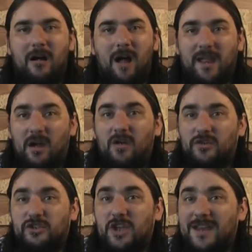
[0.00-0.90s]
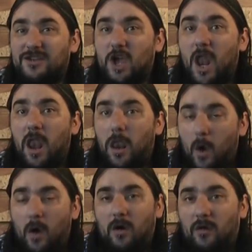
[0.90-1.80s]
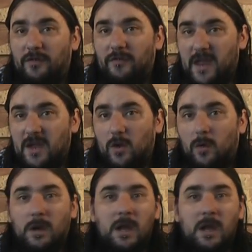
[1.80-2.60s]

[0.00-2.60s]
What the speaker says: I can't change a lot of the vehicle.